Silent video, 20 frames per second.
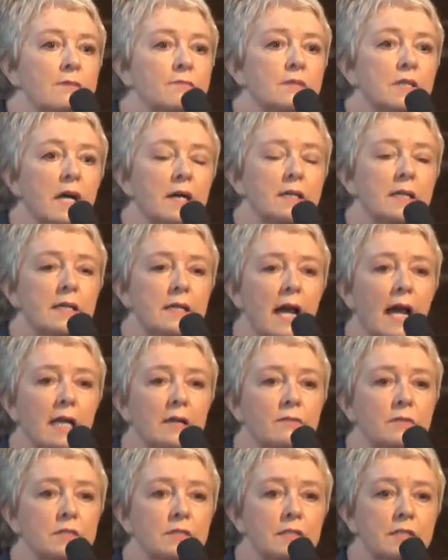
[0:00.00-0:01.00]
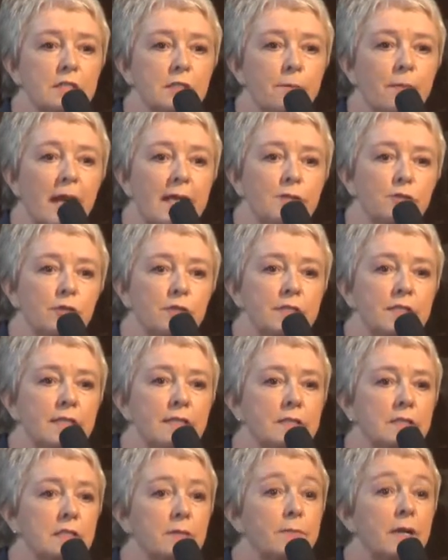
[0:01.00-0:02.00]
have done it out of a sense of
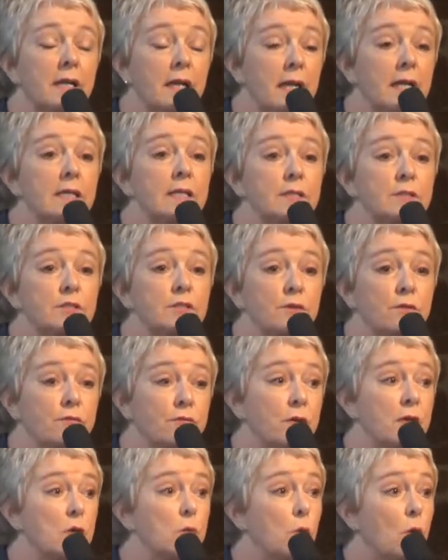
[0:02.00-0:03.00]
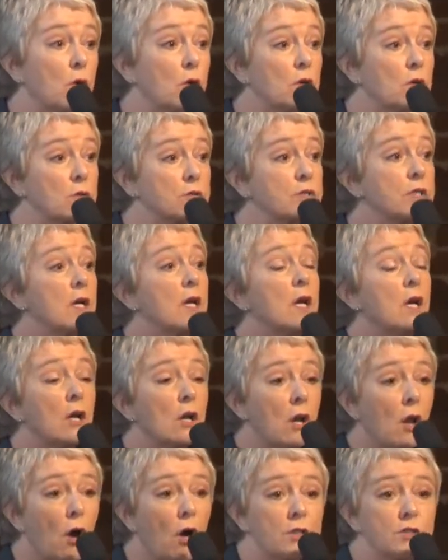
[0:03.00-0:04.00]
patriotism, and it is the free world's
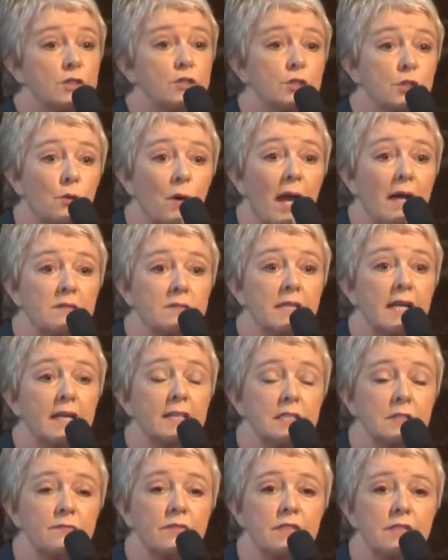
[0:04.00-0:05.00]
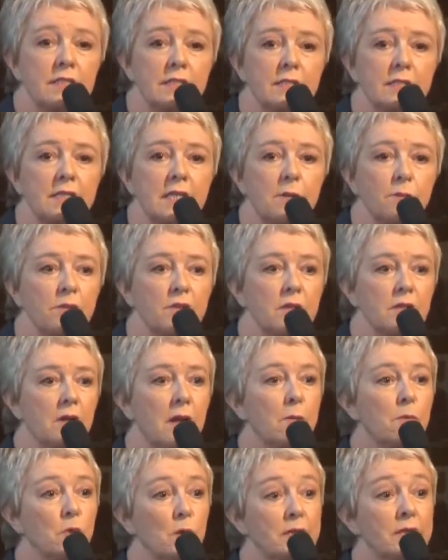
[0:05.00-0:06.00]
largest ground test facility with
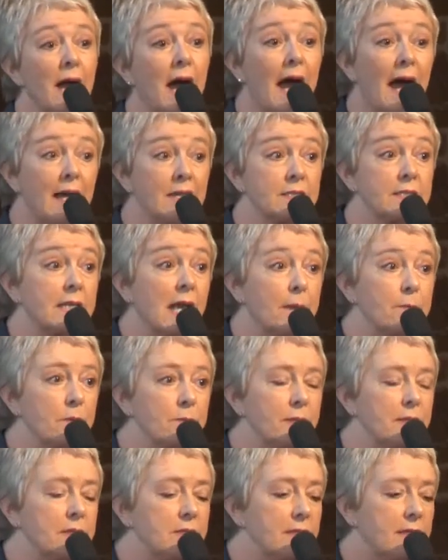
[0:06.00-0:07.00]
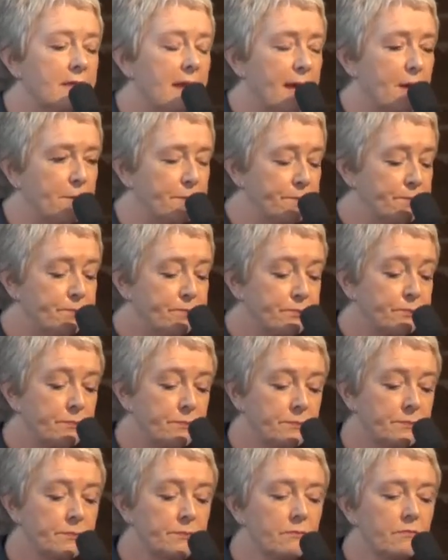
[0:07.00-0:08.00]
the highest capability there.
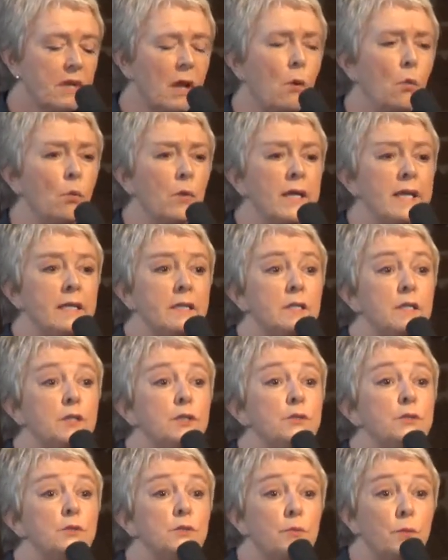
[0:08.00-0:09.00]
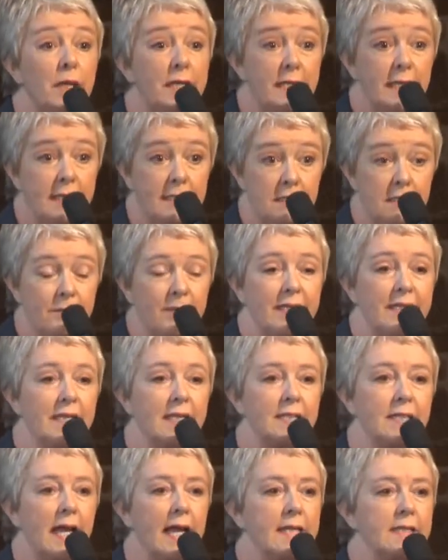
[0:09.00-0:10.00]
We knew we needed to be
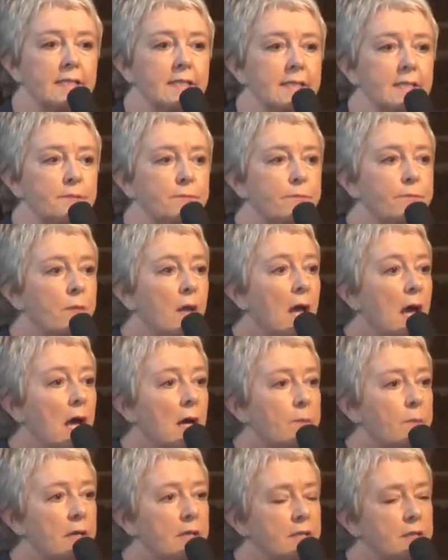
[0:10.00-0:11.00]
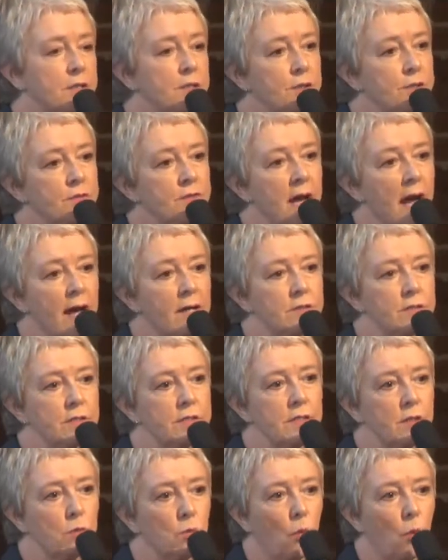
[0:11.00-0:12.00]
connected. But in
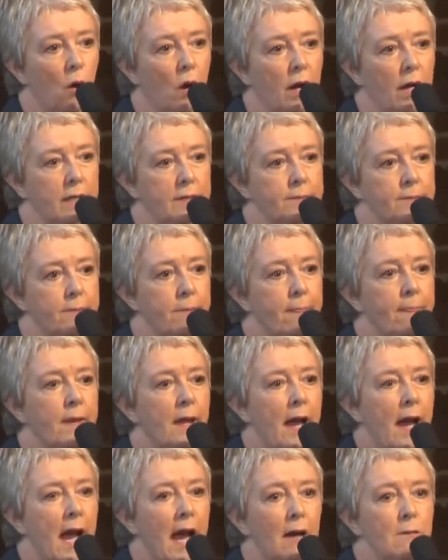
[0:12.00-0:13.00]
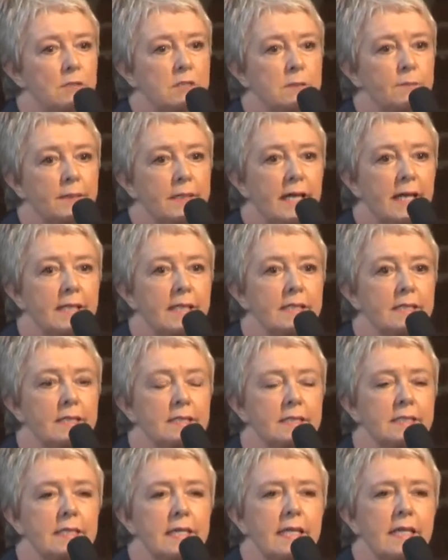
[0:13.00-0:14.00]
2001, I was beginning
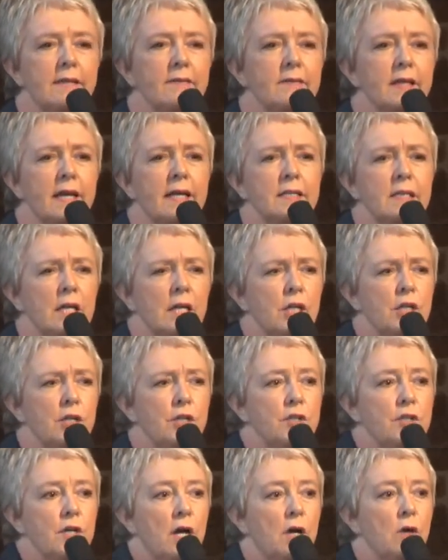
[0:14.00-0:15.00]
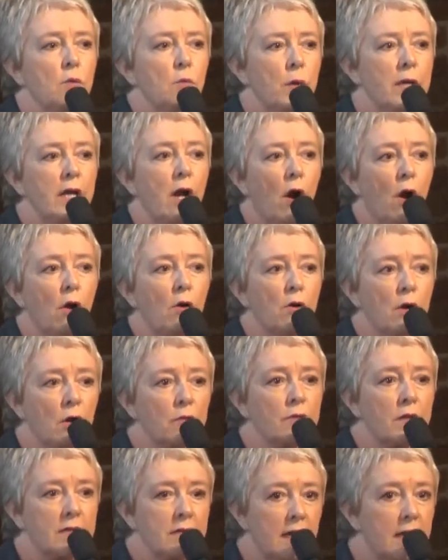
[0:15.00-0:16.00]
to see that, we are
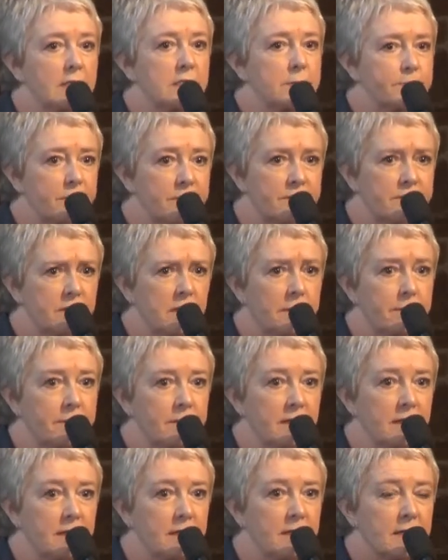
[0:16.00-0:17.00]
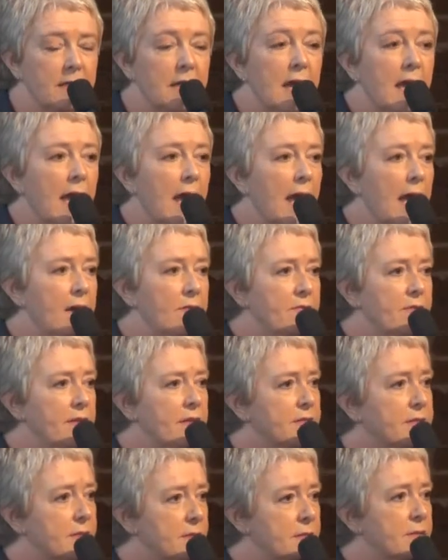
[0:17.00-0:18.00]
on the cusp of something. And
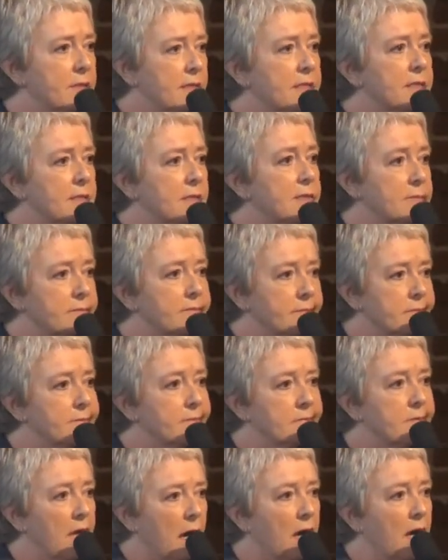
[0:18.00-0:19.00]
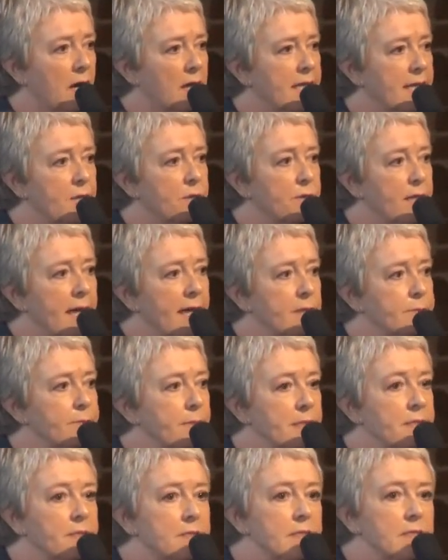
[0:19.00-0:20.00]
this internet
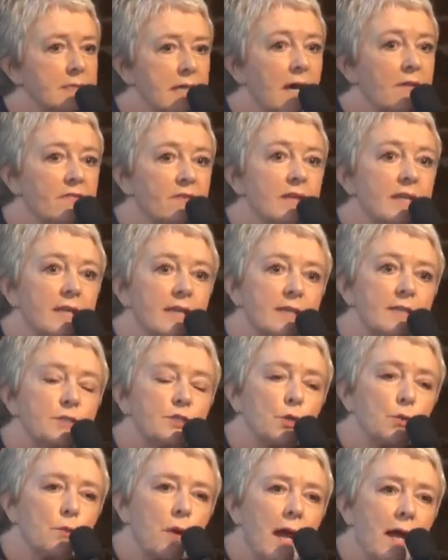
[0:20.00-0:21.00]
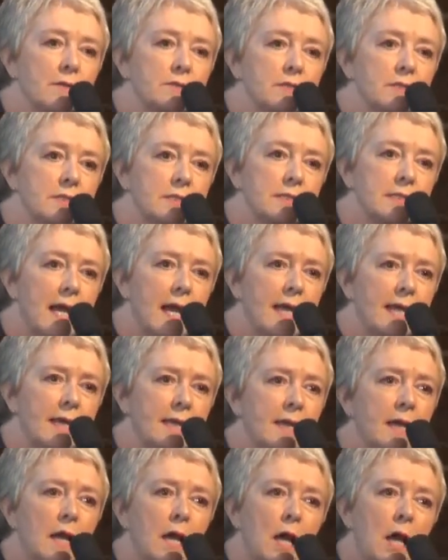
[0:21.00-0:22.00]
business, I think it is around to
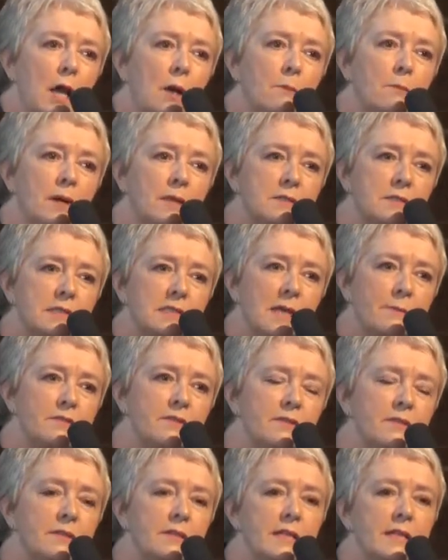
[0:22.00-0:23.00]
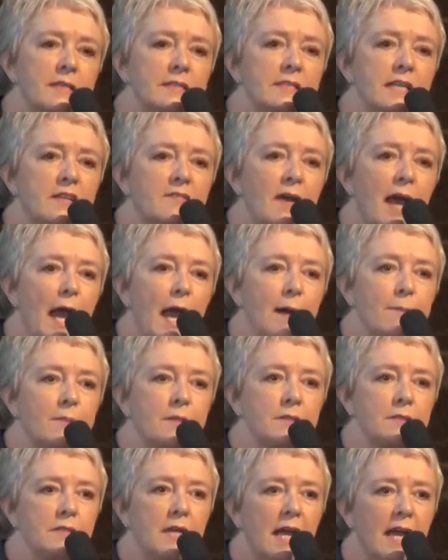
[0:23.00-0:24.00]
stay. But some of the things that
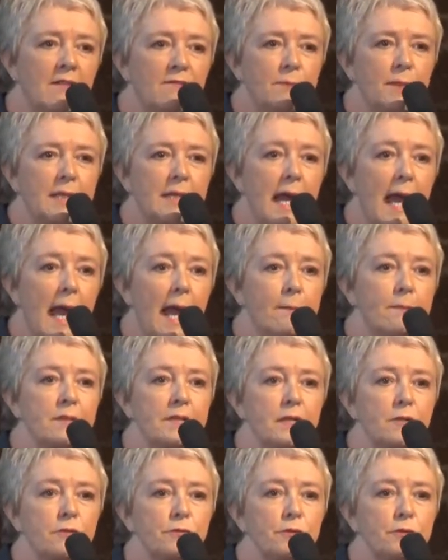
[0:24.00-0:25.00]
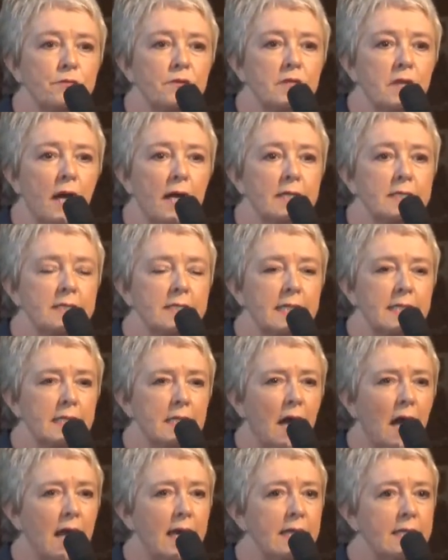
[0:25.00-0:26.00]
have been happening through the
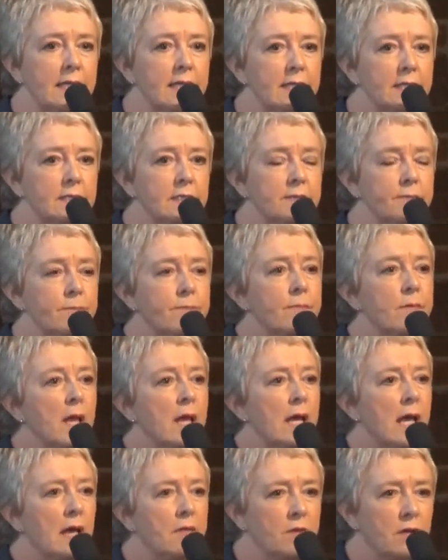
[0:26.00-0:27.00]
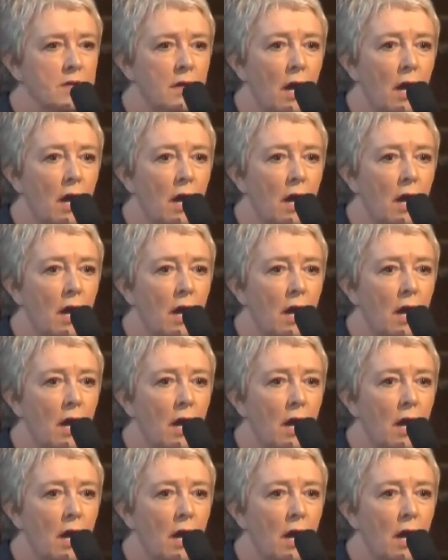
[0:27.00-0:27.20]
1990s and the